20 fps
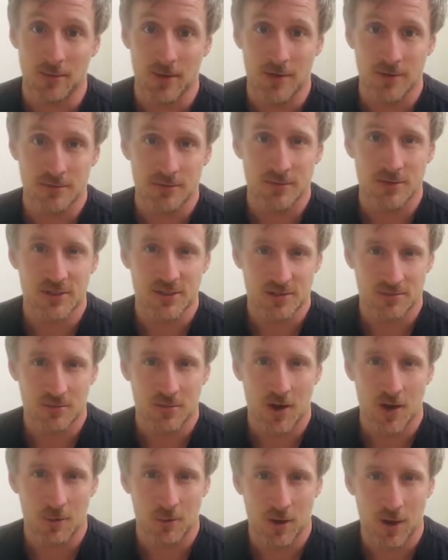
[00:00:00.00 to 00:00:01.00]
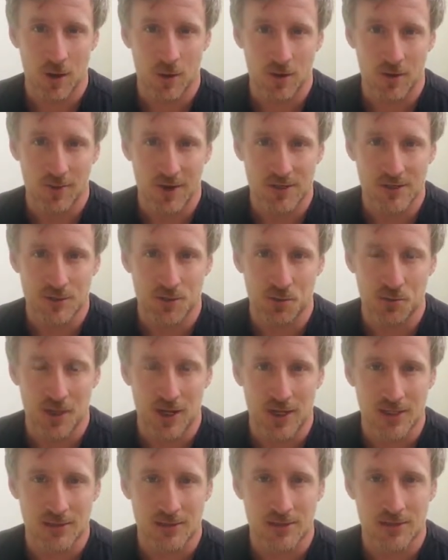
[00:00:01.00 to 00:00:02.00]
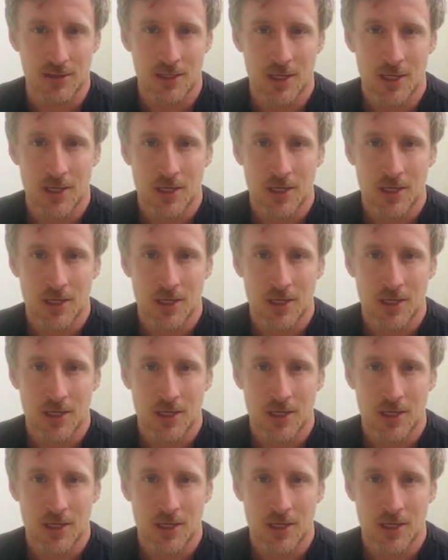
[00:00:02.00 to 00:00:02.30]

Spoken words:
but just here we go in about 2 minutes.